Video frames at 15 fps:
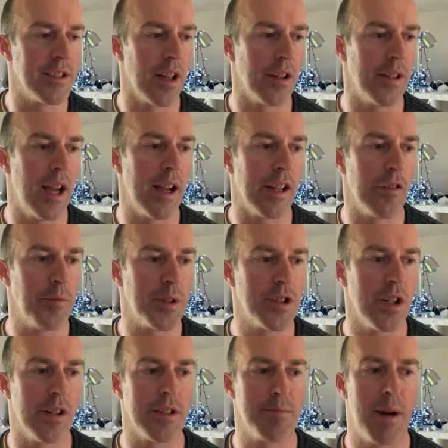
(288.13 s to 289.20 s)
So yeah, give him a
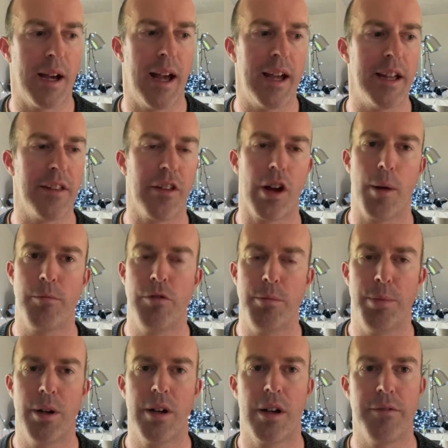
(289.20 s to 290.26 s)
chance. Matt Haig, The Comfort
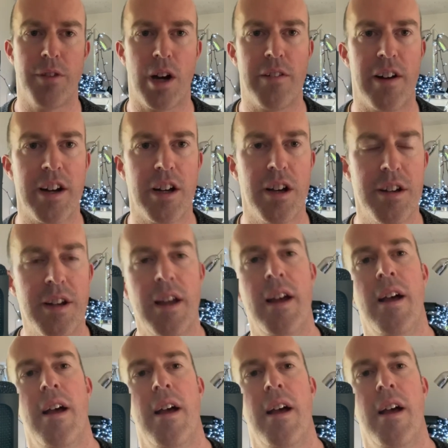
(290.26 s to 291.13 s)
Book, very, very good.